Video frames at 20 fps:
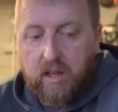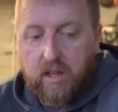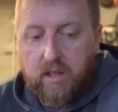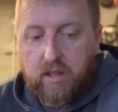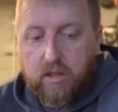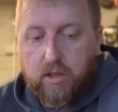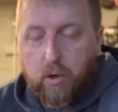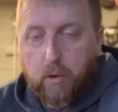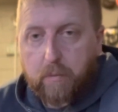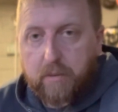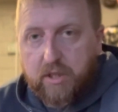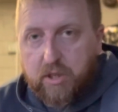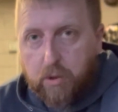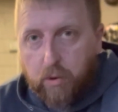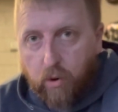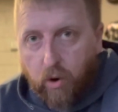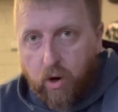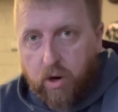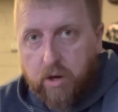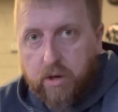Don't be
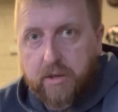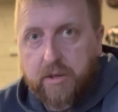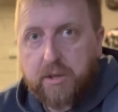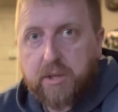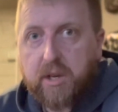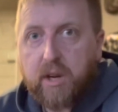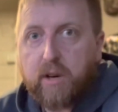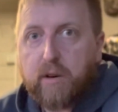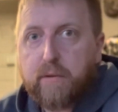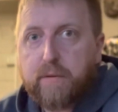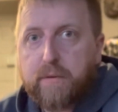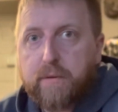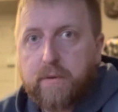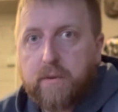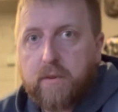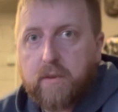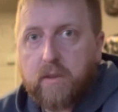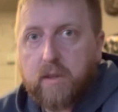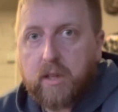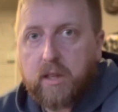too hard on yourself,
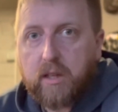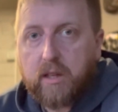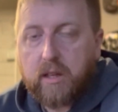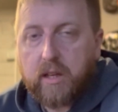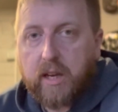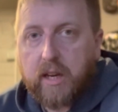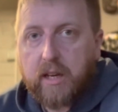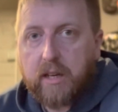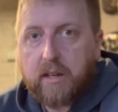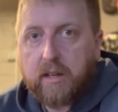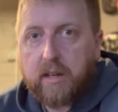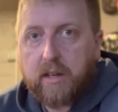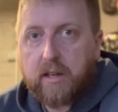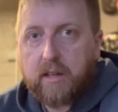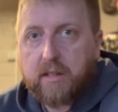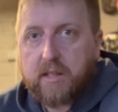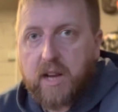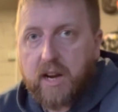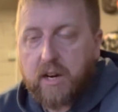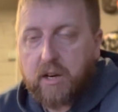and
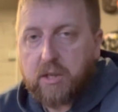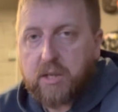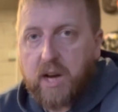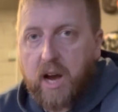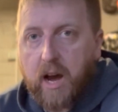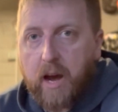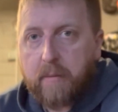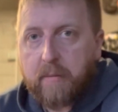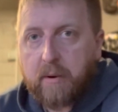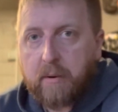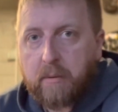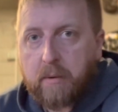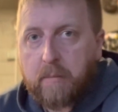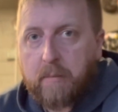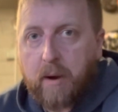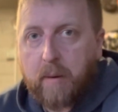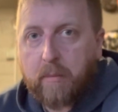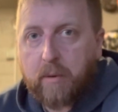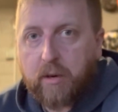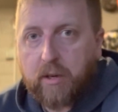take your time, and
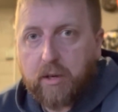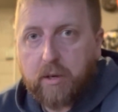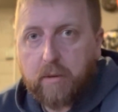remember,